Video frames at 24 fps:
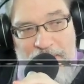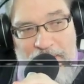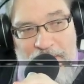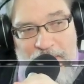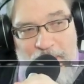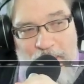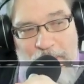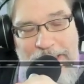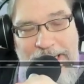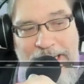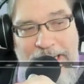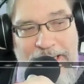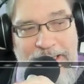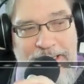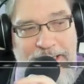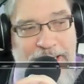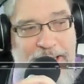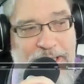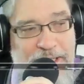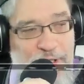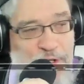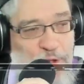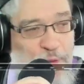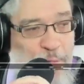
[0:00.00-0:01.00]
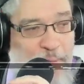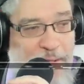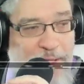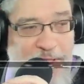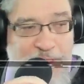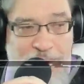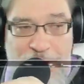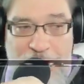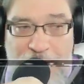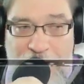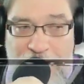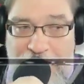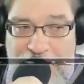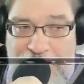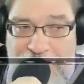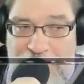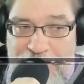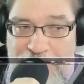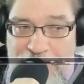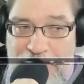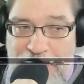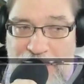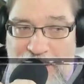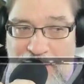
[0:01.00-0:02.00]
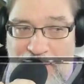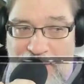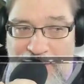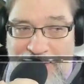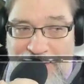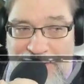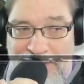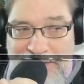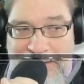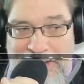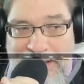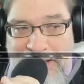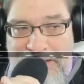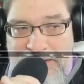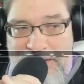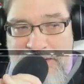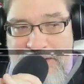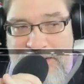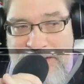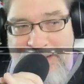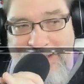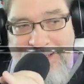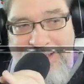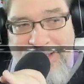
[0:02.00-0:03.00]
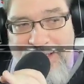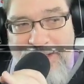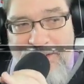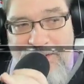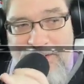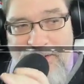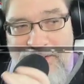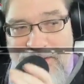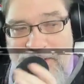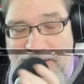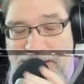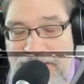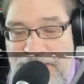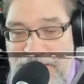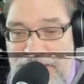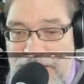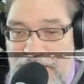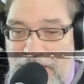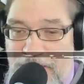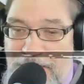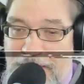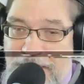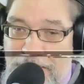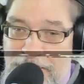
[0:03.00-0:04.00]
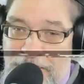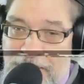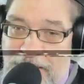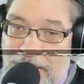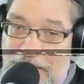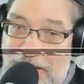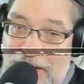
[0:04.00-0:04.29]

we had Edge Region as our little text thingy that showed up.